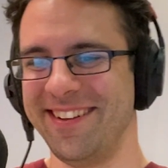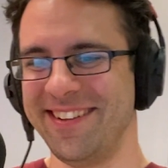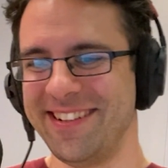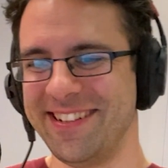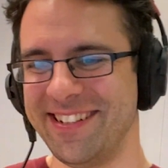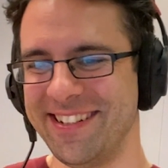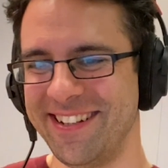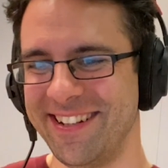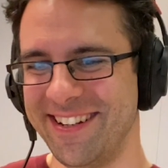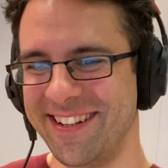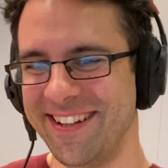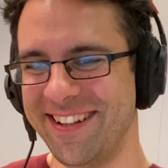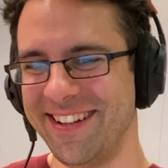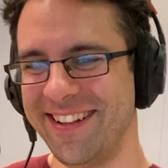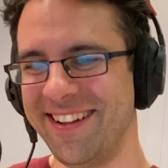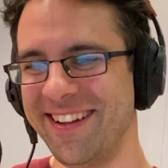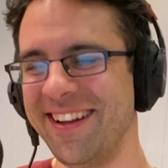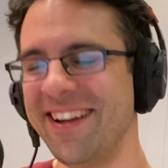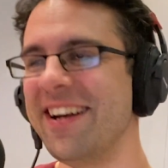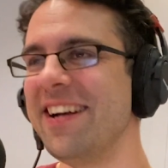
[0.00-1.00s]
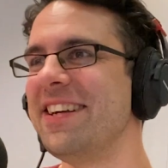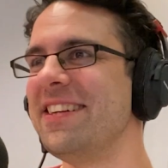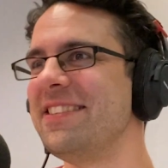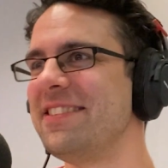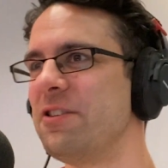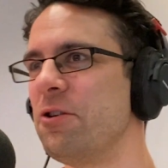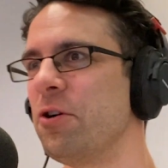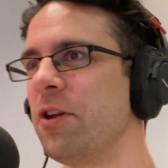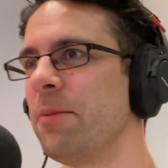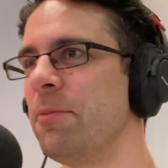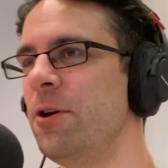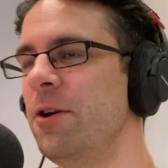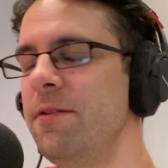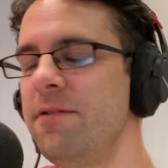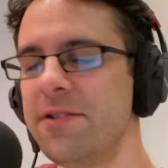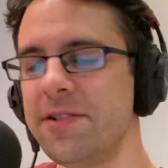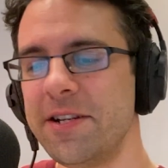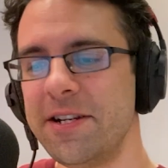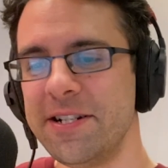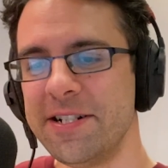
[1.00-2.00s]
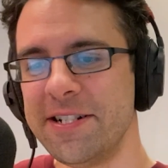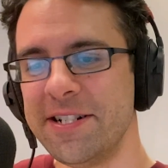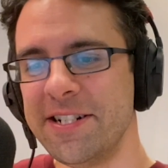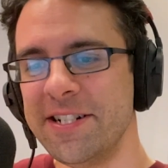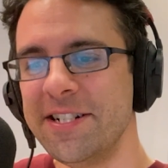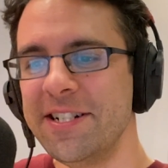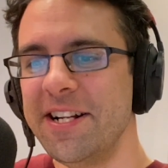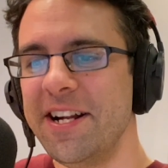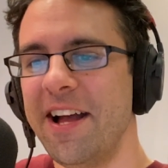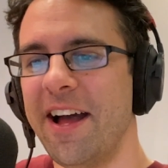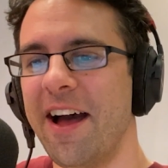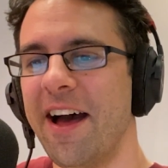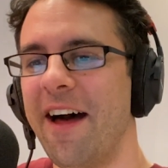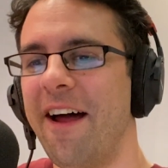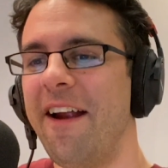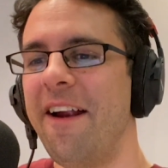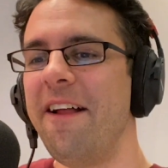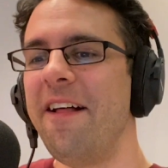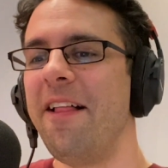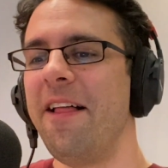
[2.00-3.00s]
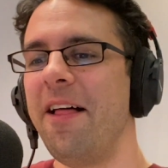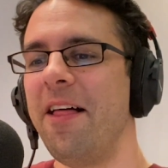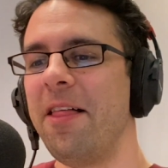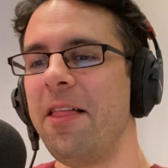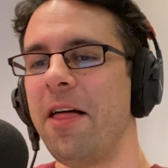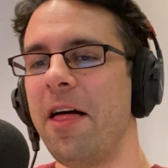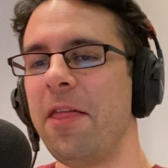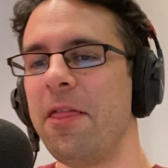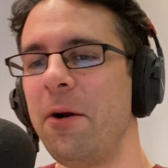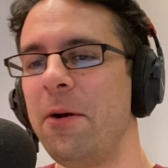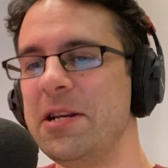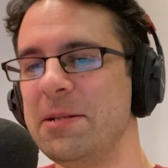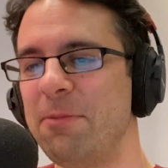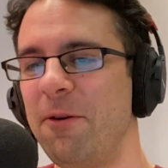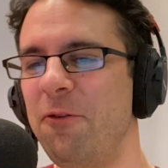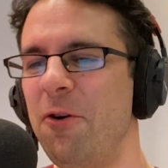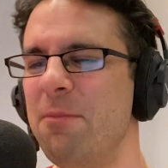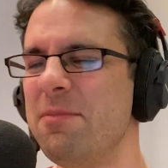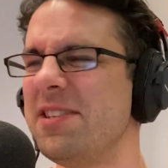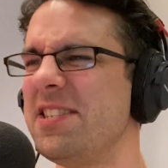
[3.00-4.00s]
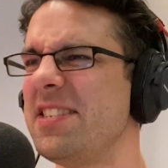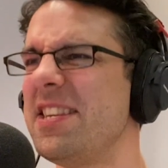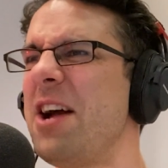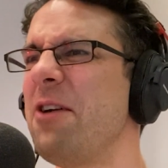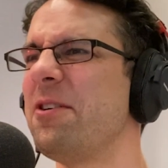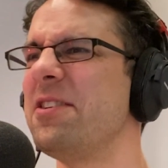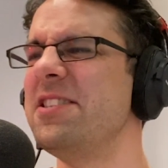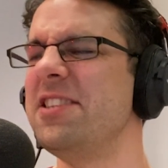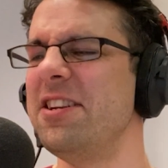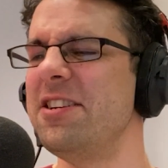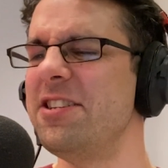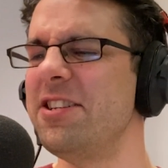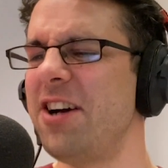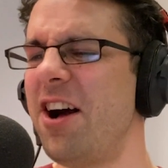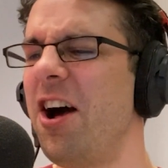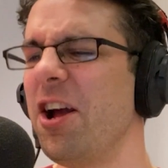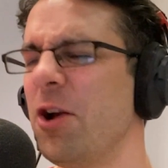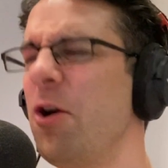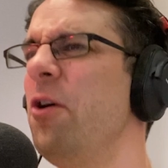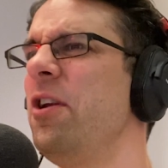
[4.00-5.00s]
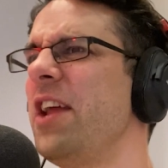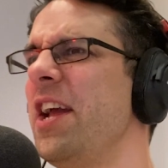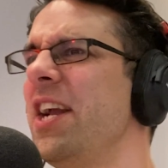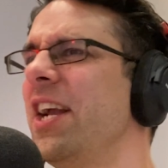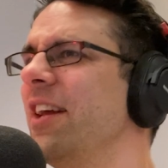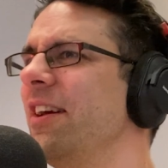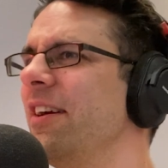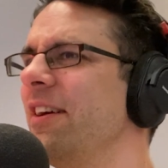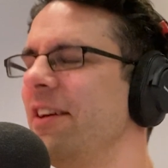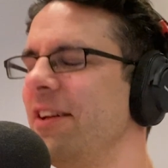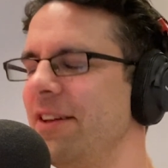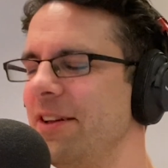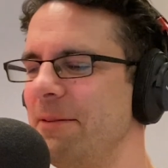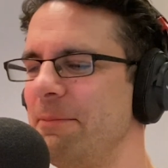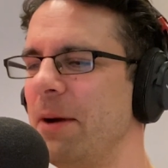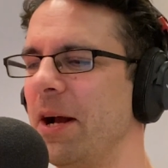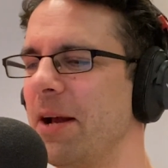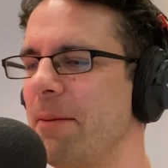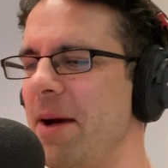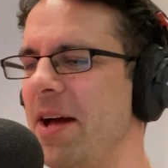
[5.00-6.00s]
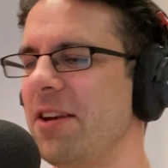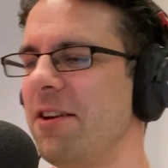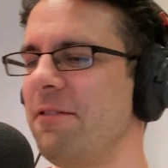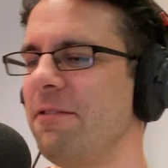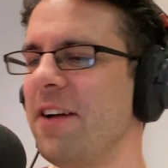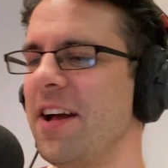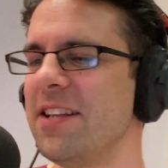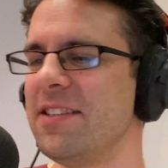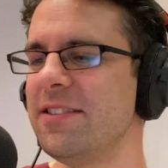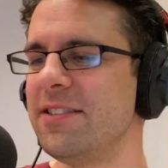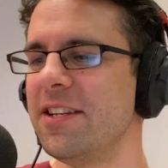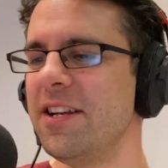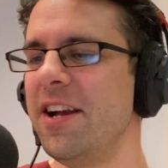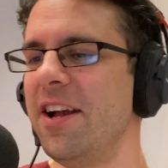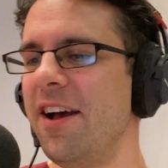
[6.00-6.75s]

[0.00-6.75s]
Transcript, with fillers: Okay. Still got the moves. Yeah. Though his performance is now considered iconic by Commando fans,